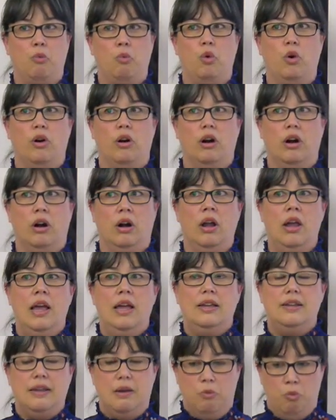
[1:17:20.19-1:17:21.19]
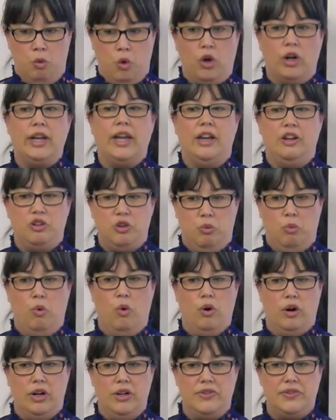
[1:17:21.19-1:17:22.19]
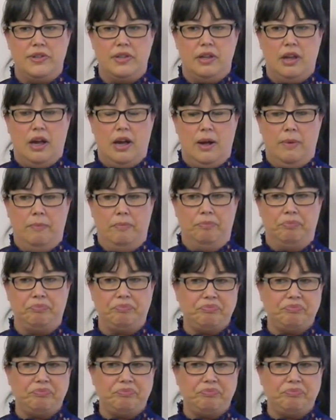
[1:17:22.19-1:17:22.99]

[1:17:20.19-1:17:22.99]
were working towards um,